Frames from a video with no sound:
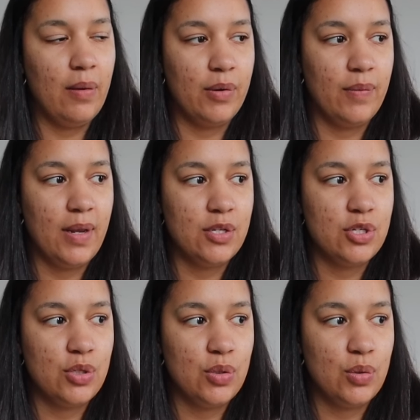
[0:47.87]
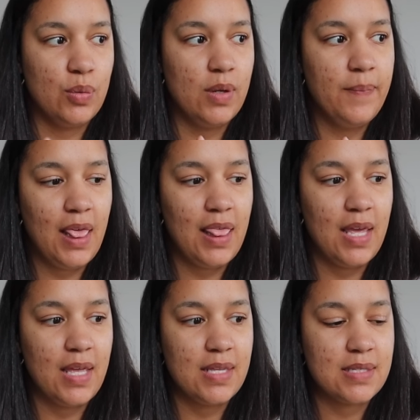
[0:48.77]
I want to run to
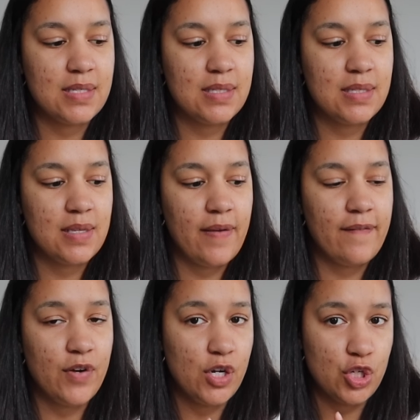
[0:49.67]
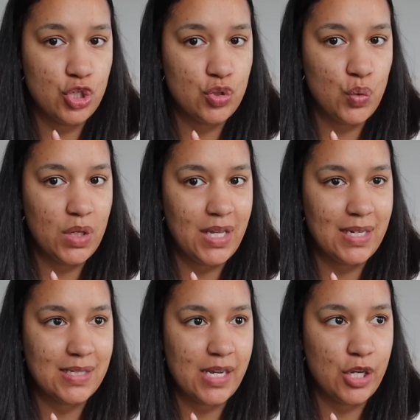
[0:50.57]
this furniture store that
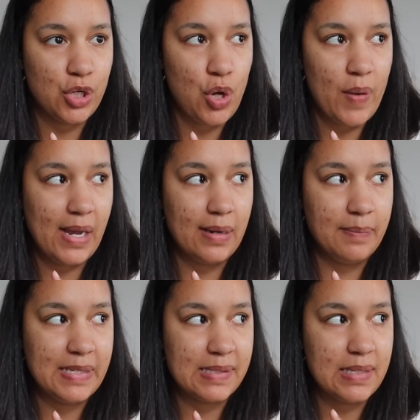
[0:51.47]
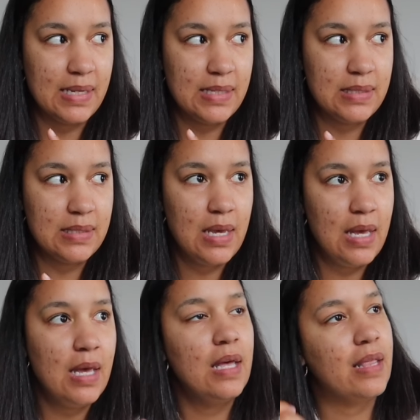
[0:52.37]
is like going out of business
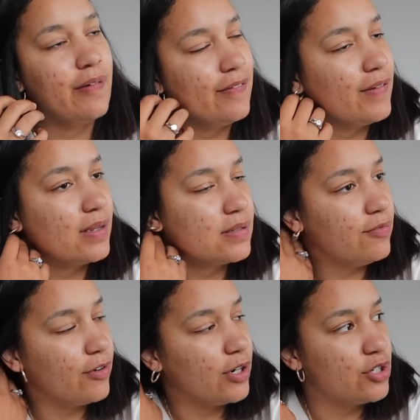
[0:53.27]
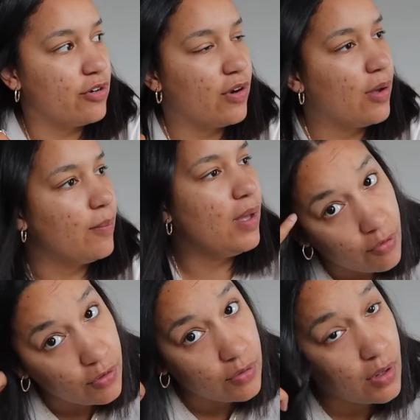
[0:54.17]
that we've got some furniture from a
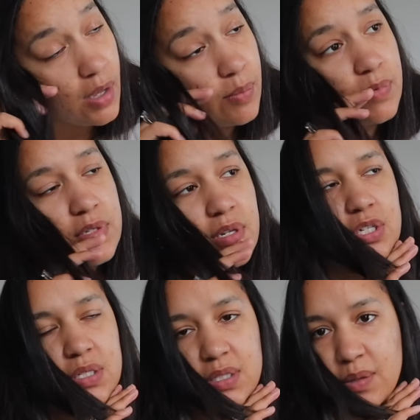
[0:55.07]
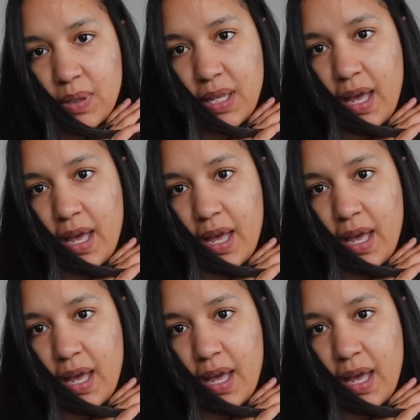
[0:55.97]
few times, just to see what they